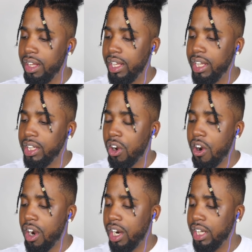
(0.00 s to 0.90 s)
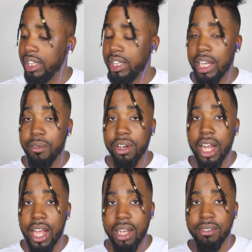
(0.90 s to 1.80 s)
these are a
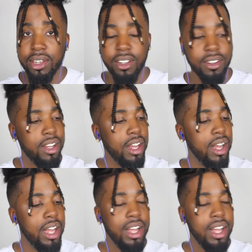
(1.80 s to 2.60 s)
7.5. So